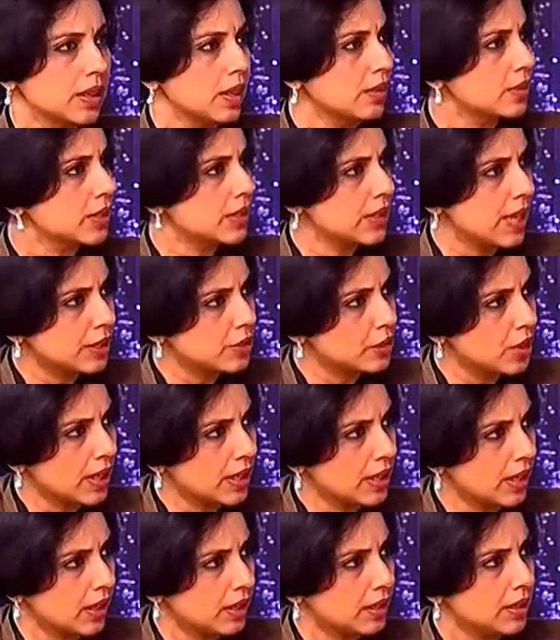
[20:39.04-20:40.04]
countries like
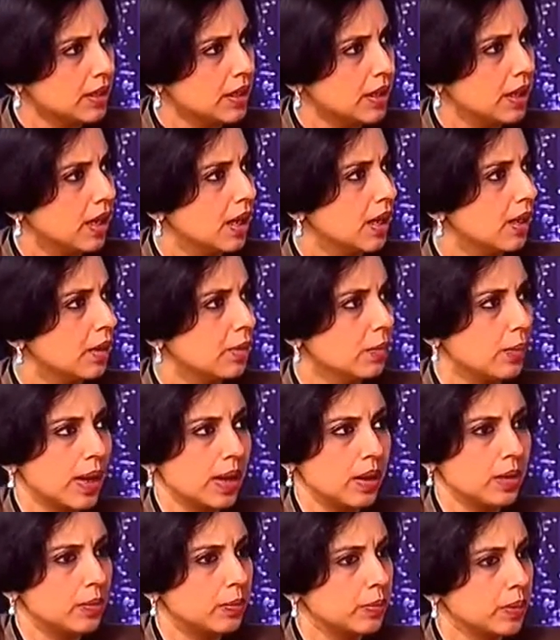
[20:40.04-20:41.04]
China.
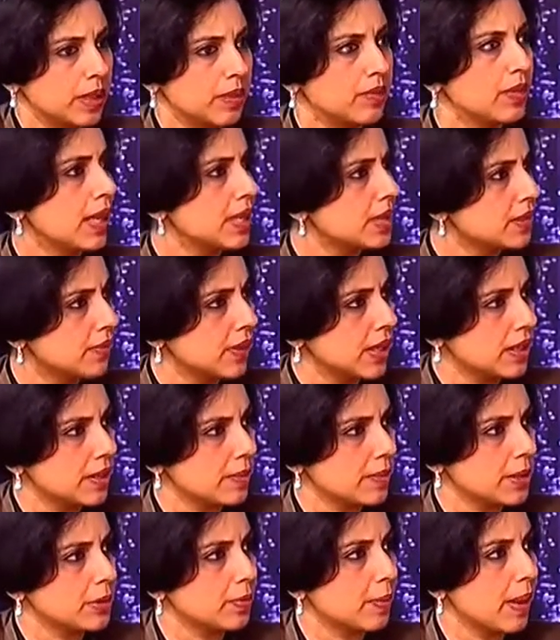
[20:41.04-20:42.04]
Even as the
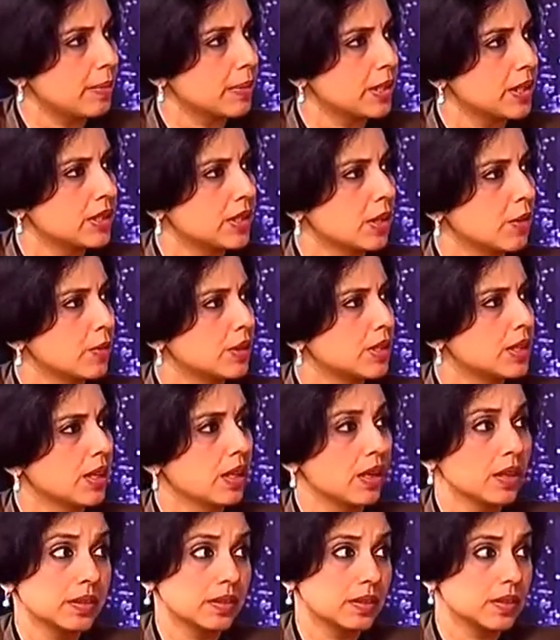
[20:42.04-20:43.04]
Vietnamese Prime Minister was
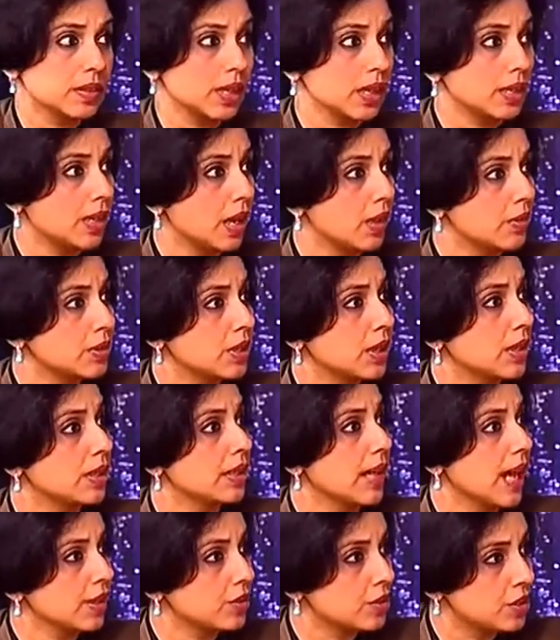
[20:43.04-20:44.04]
here, the State Councillor
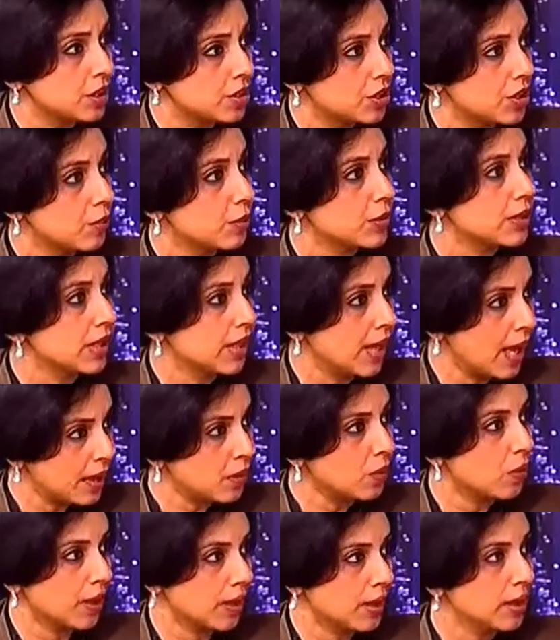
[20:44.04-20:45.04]
Yang Jiechi was in
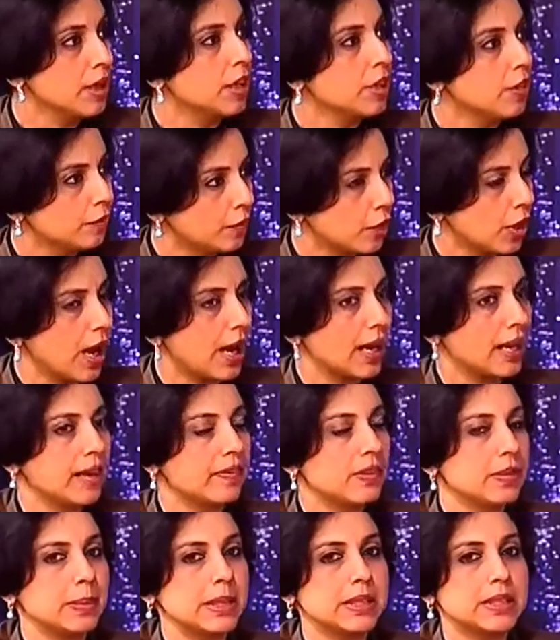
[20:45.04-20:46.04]
Hanoi for
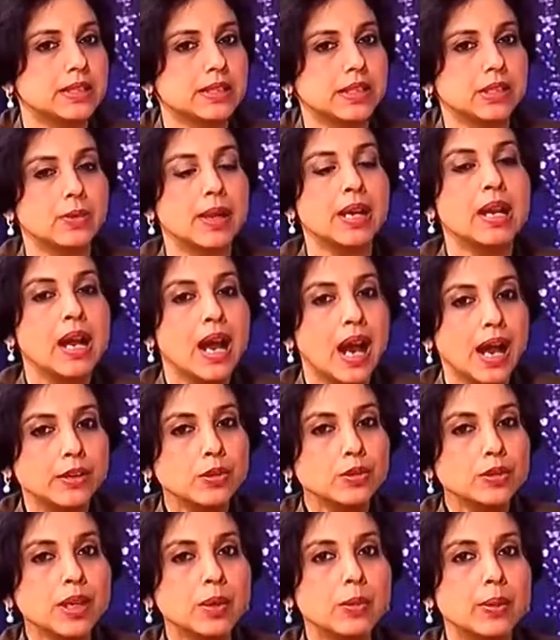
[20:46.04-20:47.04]
high-level meetings as well. I
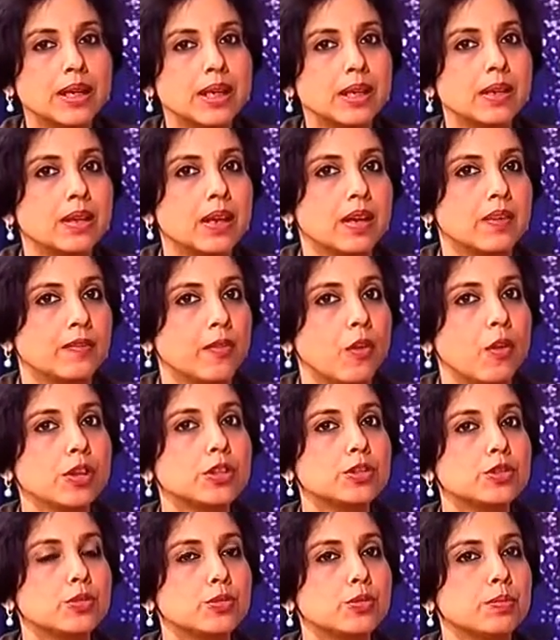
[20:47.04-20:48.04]
don't think we can
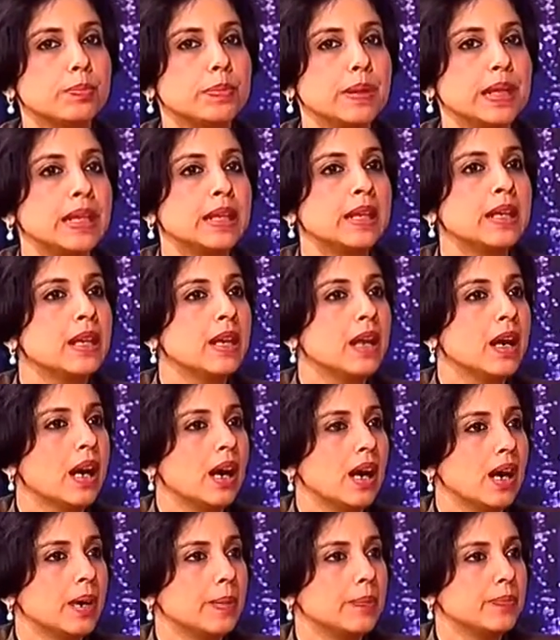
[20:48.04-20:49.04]
afford to be
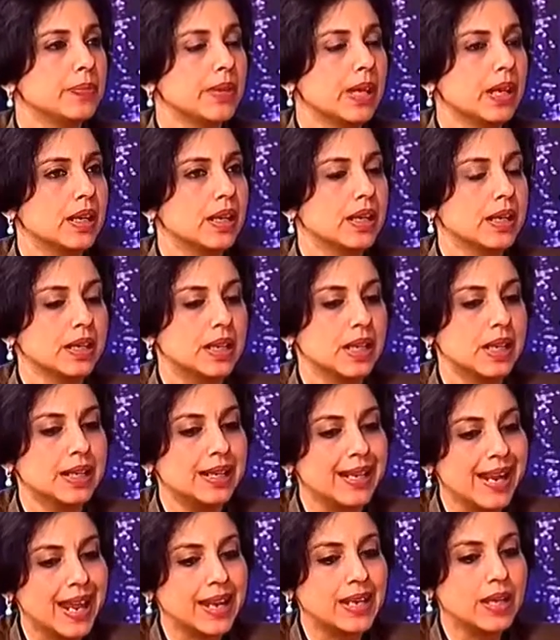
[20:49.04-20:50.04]

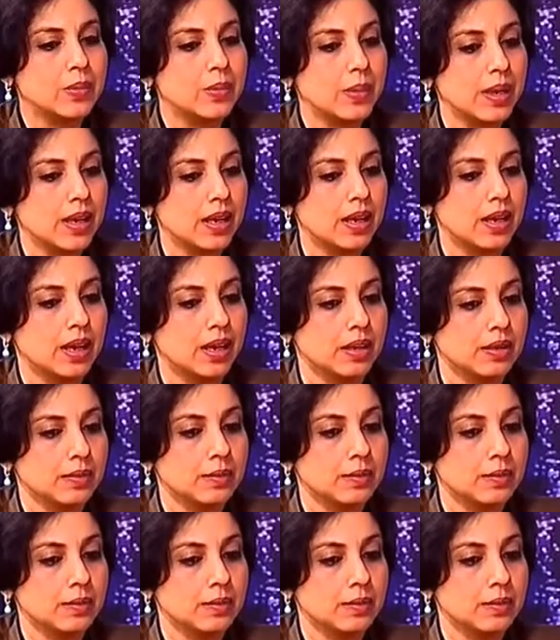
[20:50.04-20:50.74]
in any way